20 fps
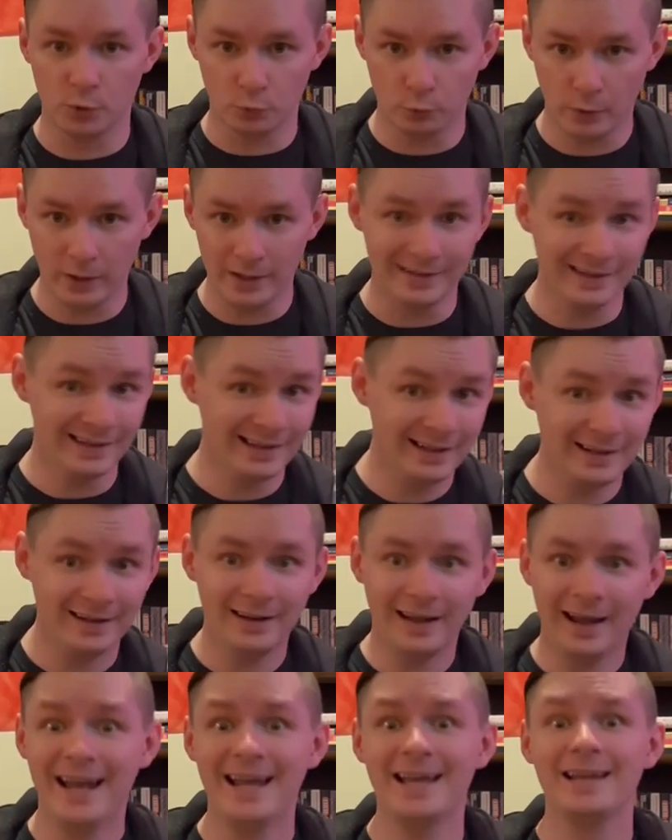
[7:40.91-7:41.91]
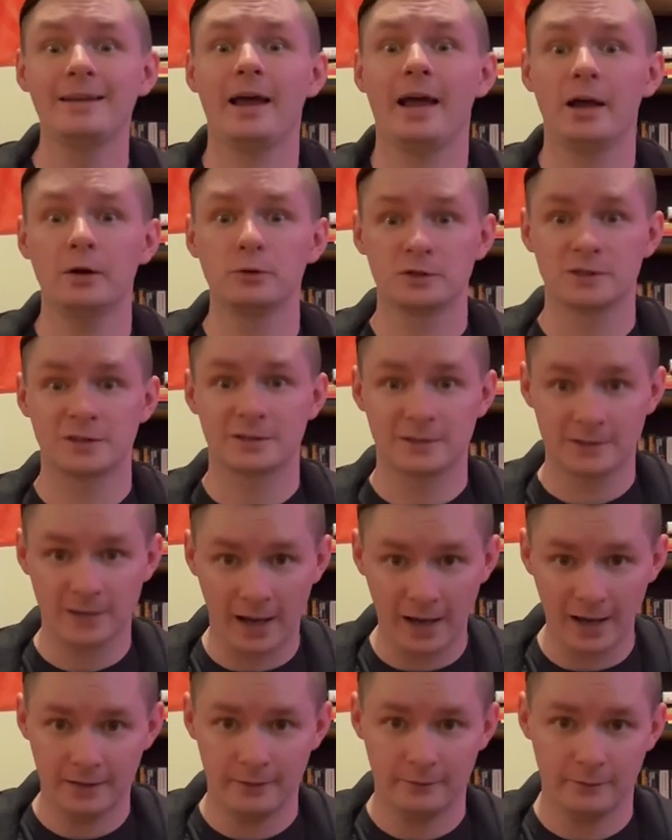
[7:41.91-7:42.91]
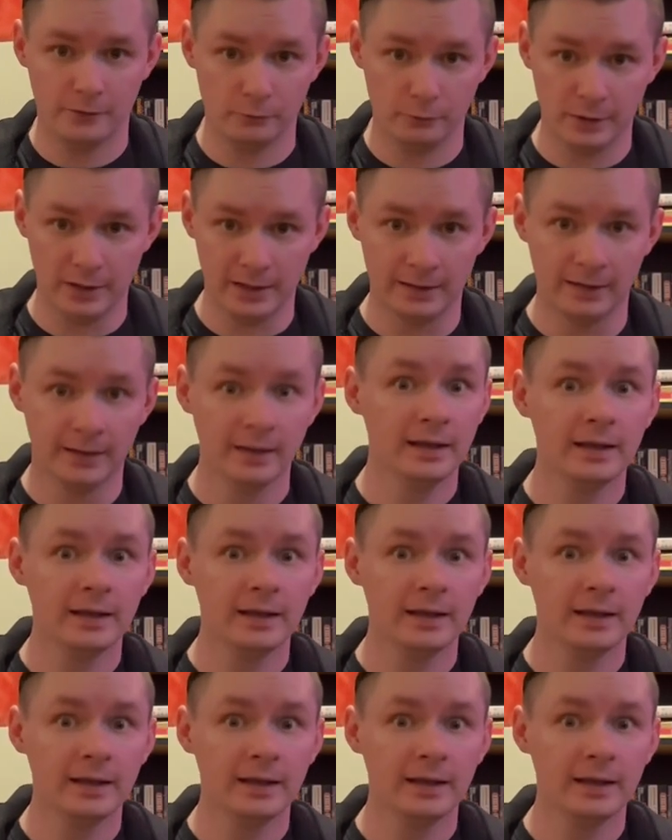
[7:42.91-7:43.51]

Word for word: great in and outside of the ring,